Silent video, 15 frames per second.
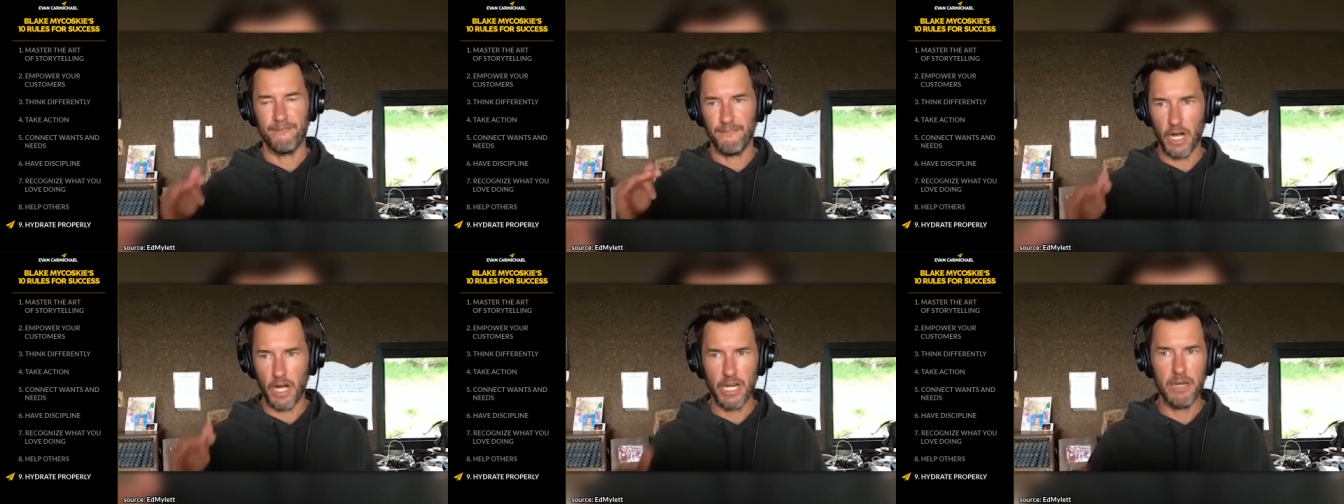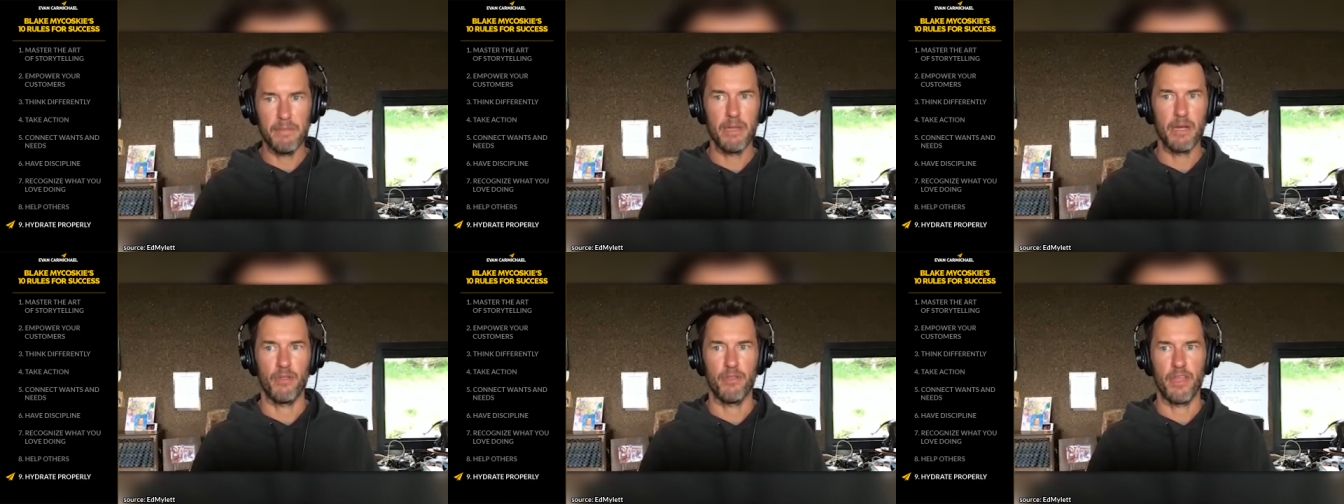
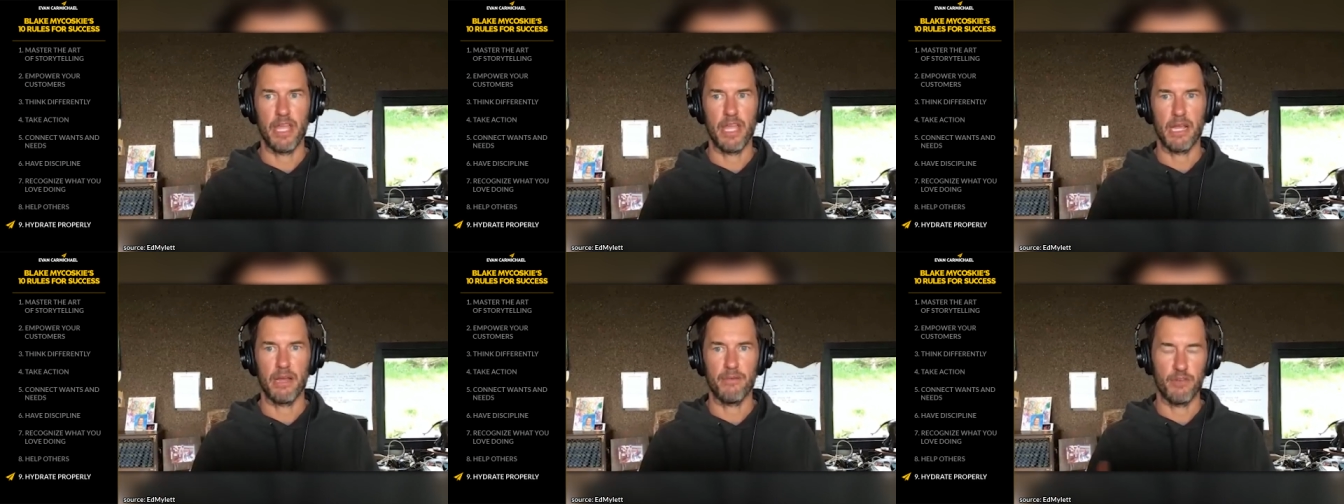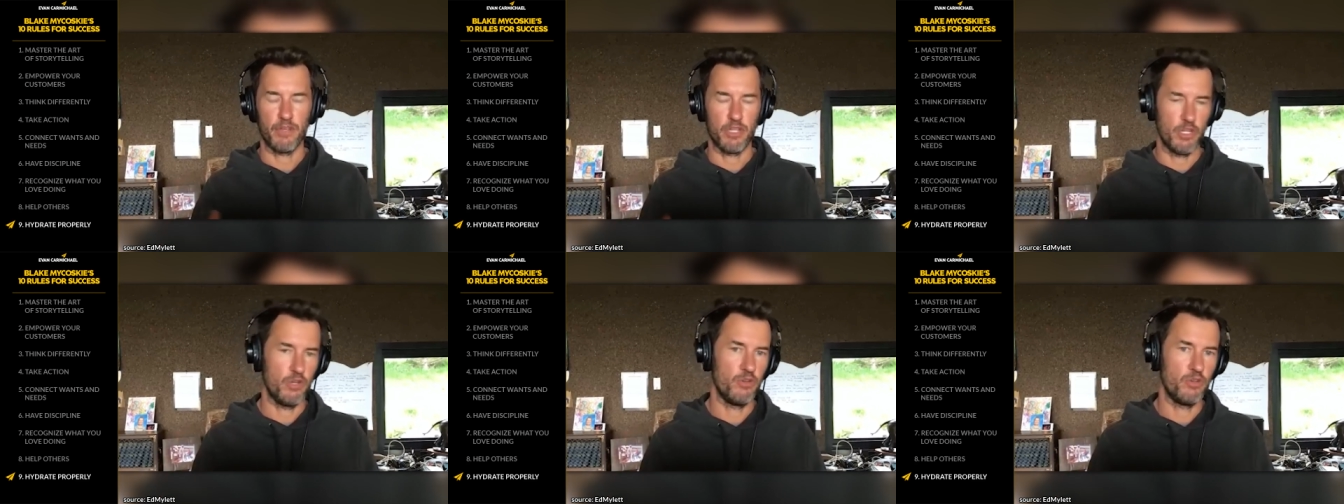fundamental thing for
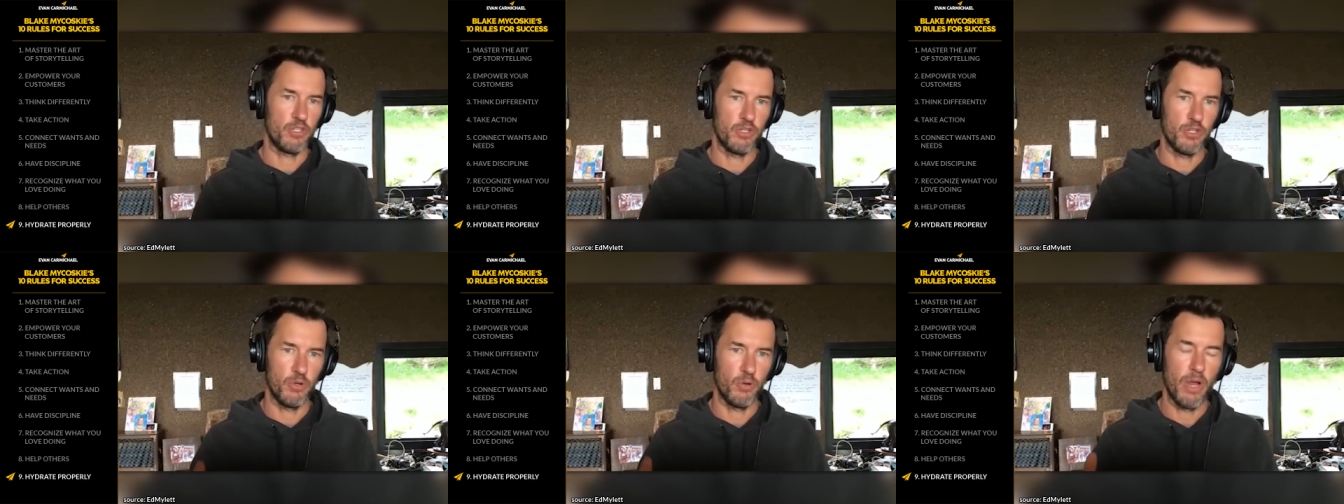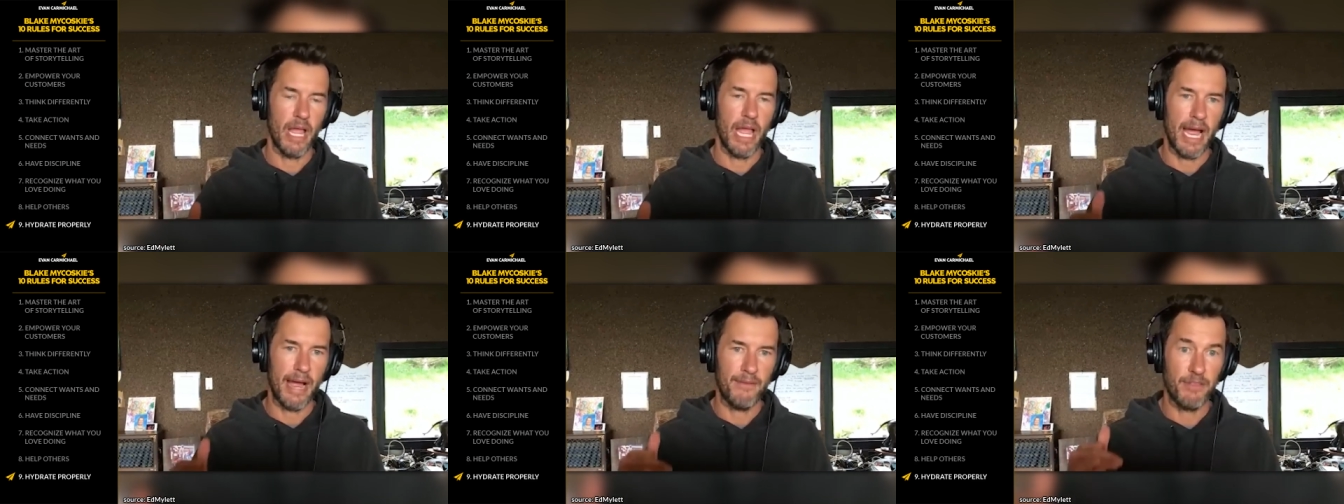you to
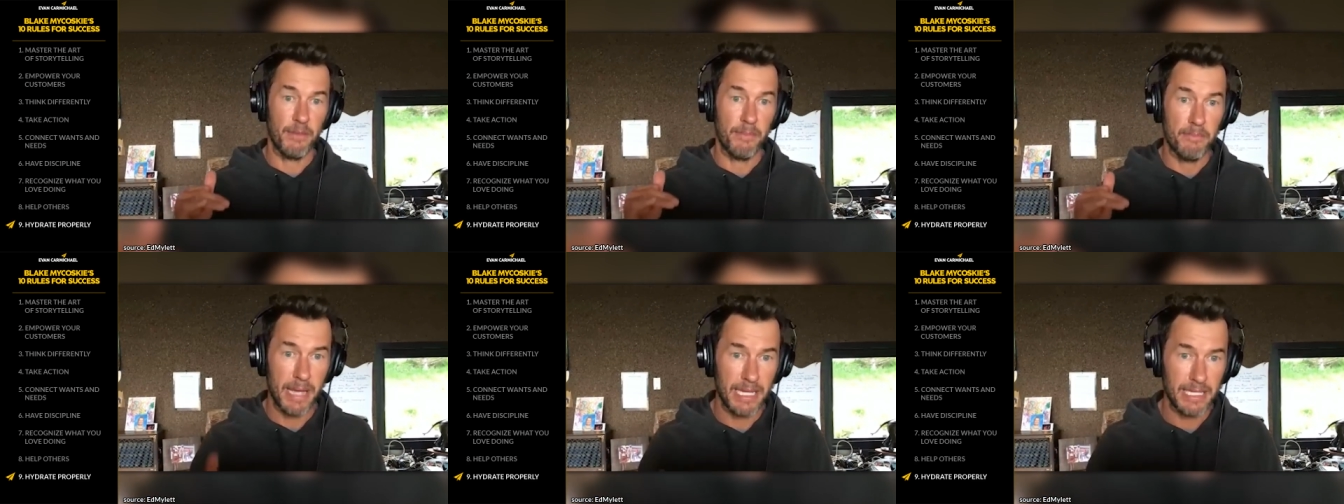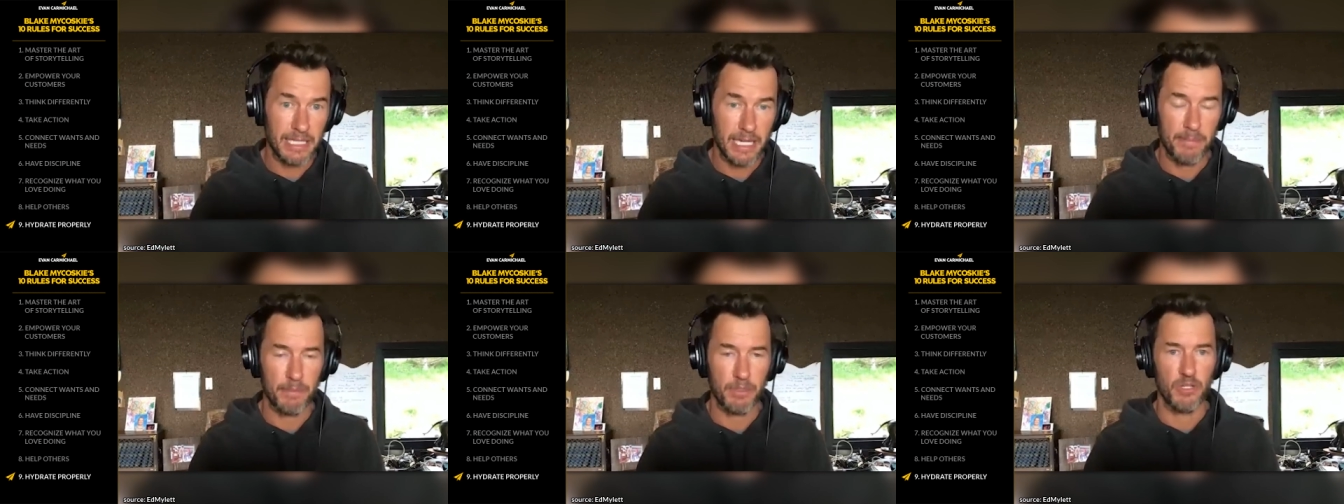have the
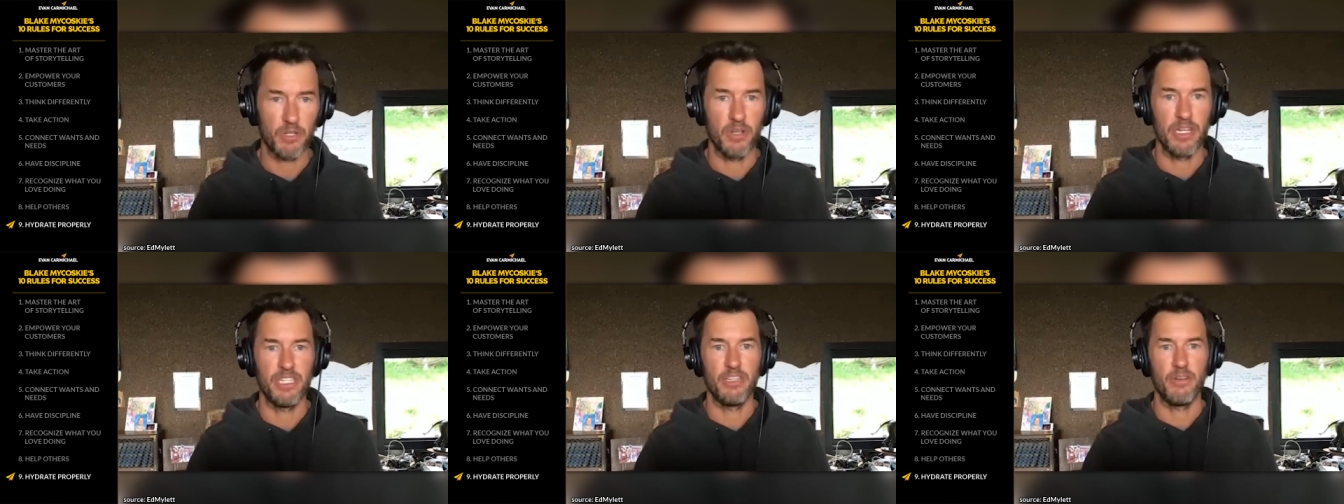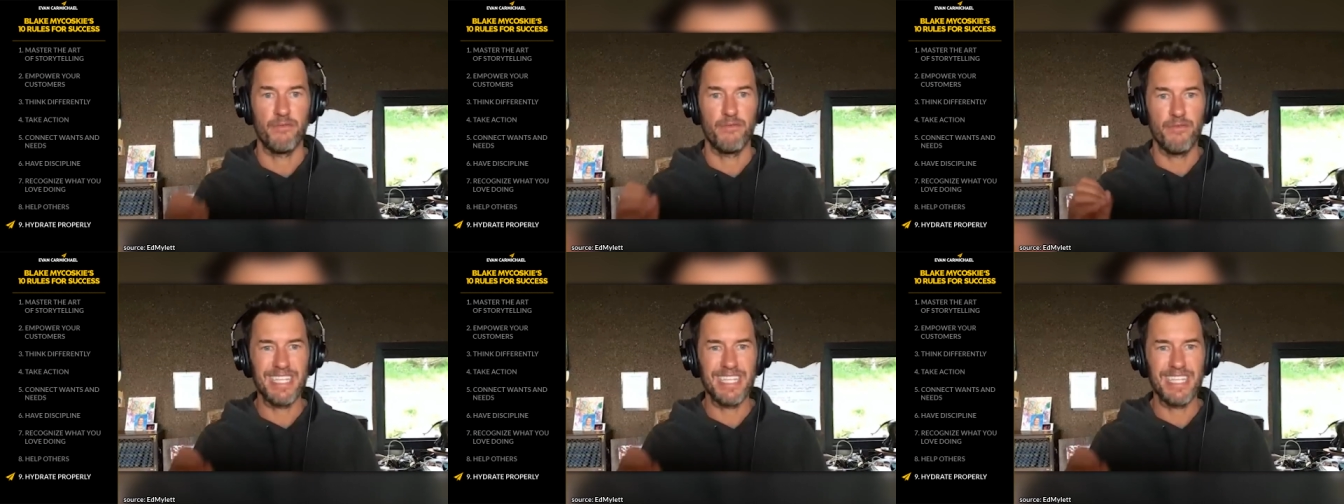best opportunity to